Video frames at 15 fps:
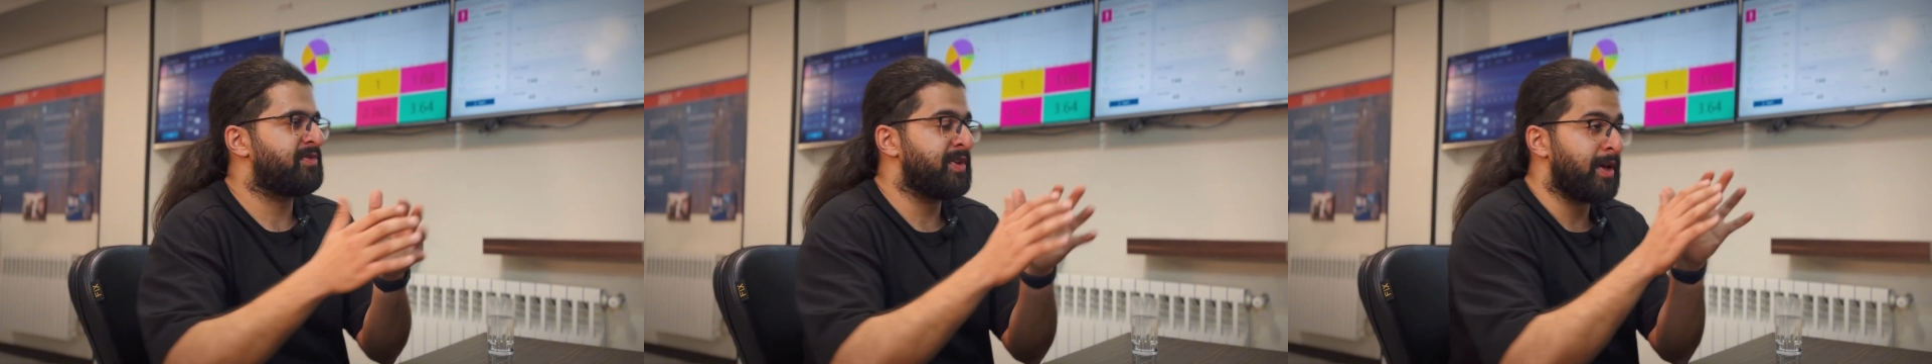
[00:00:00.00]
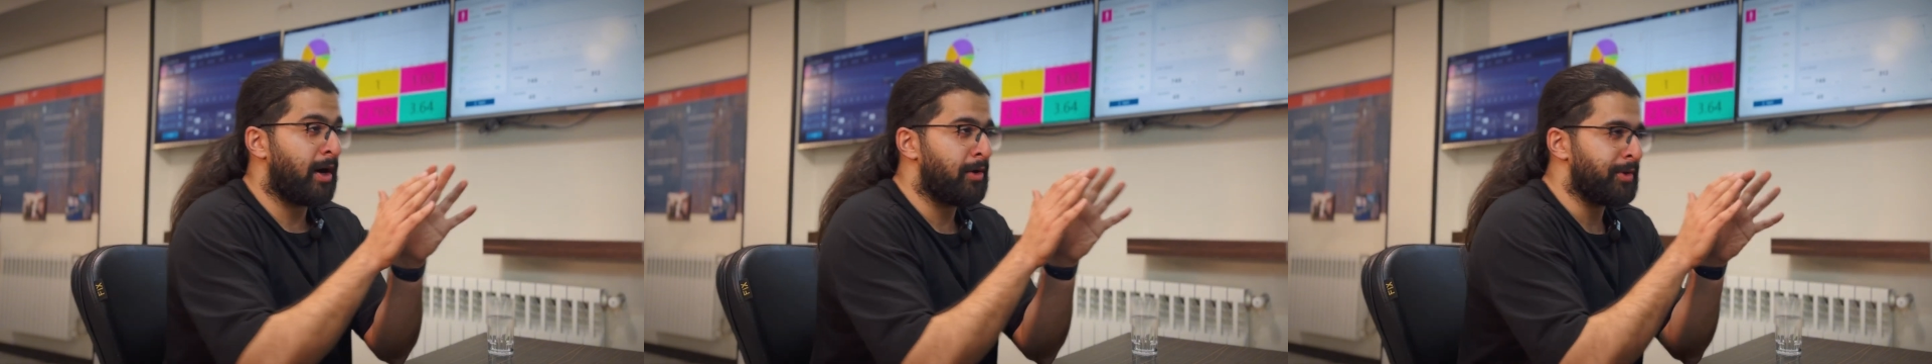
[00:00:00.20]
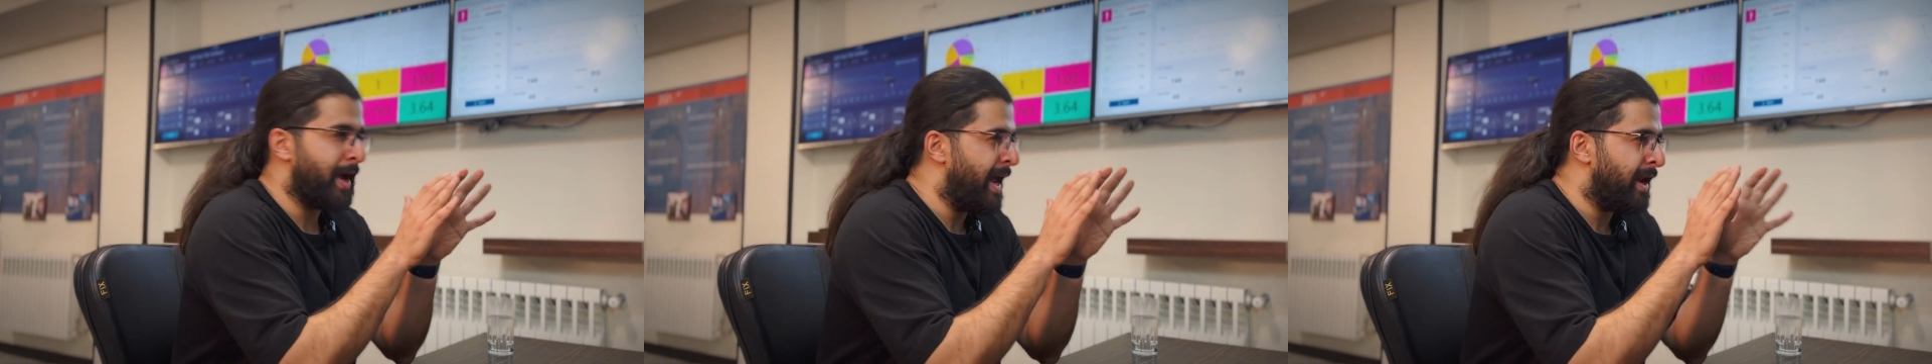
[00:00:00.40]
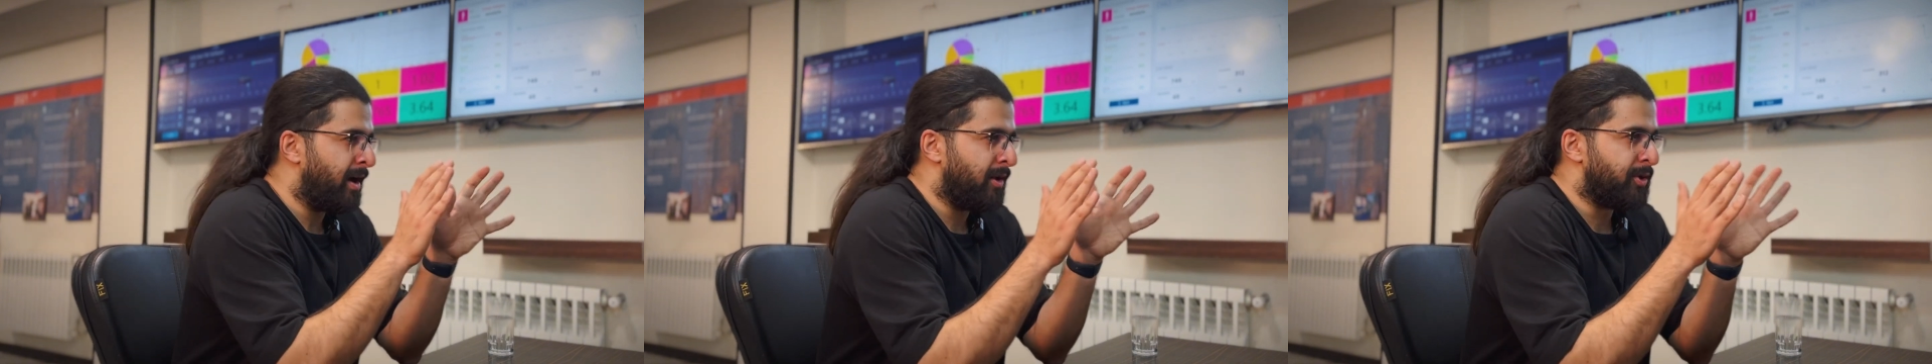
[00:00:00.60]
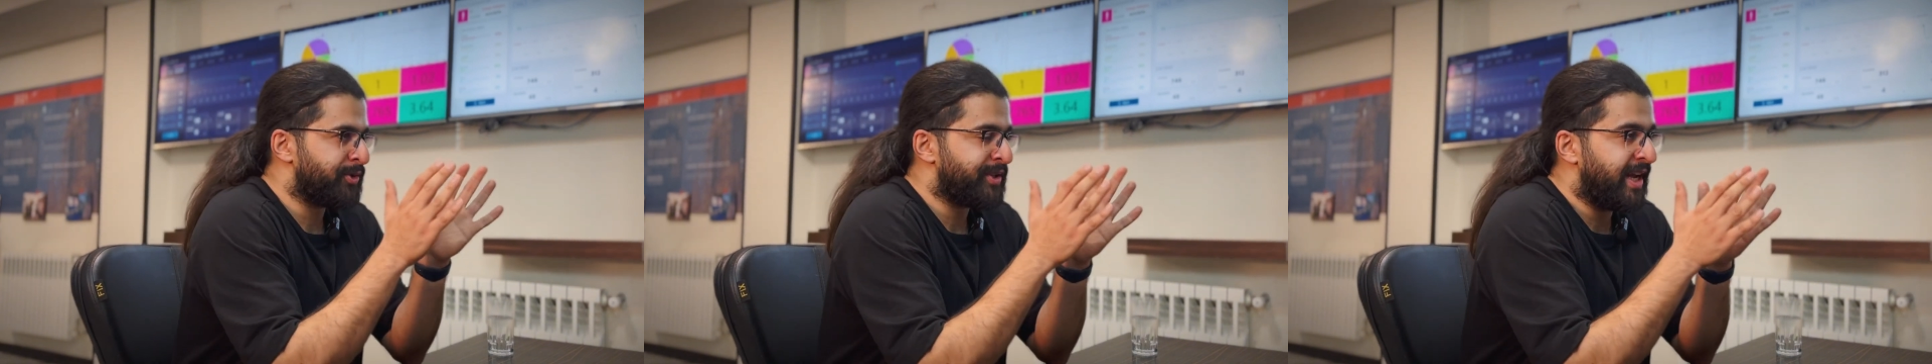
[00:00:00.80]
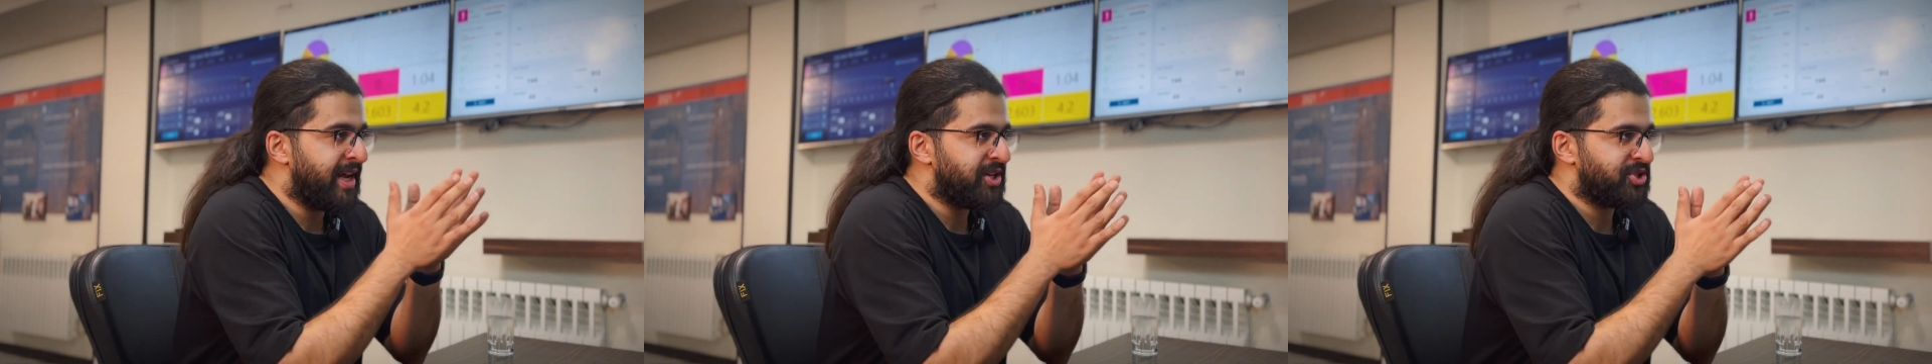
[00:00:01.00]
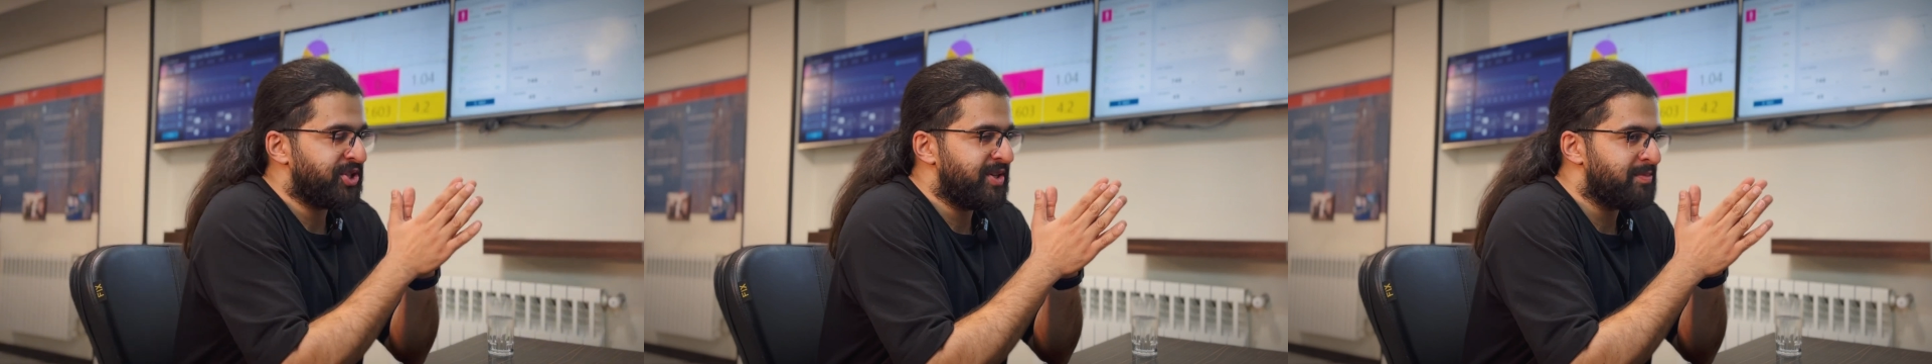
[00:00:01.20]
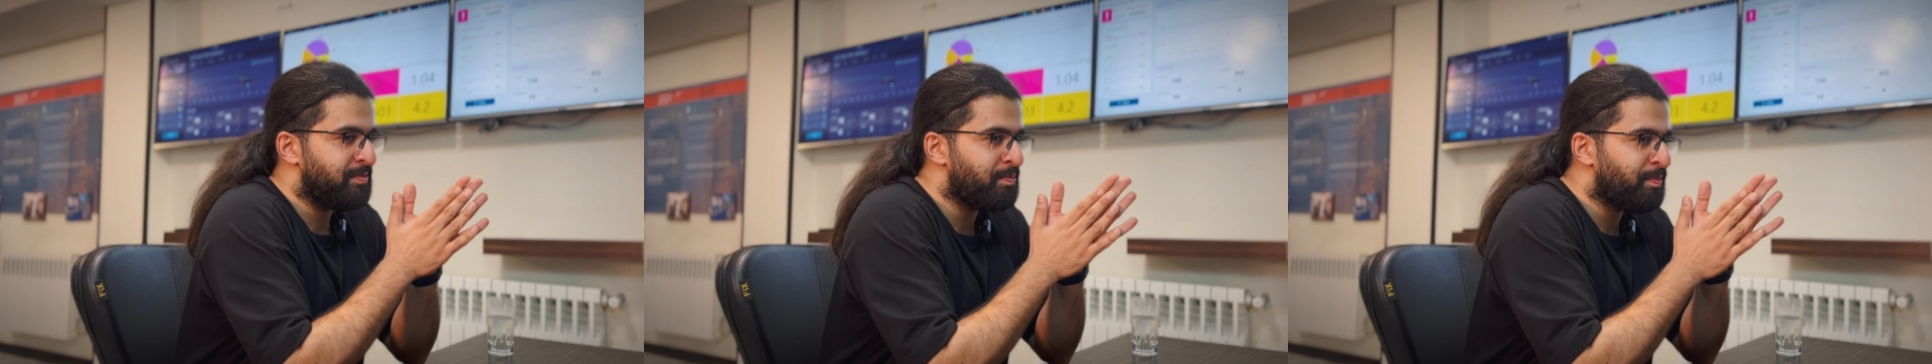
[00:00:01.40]
without any
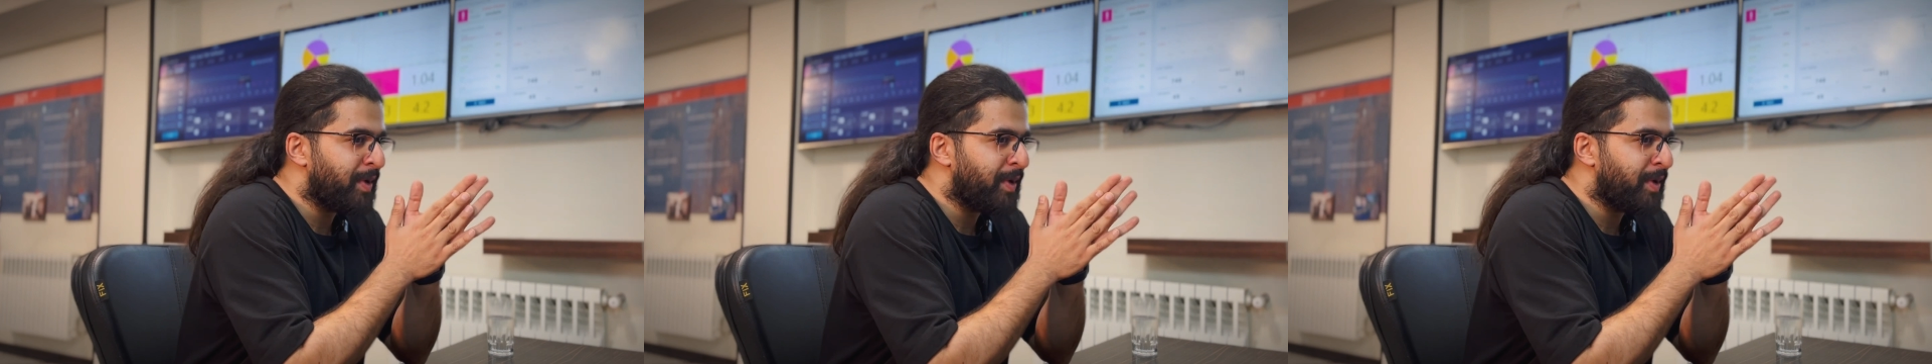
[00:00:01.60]
hallucination.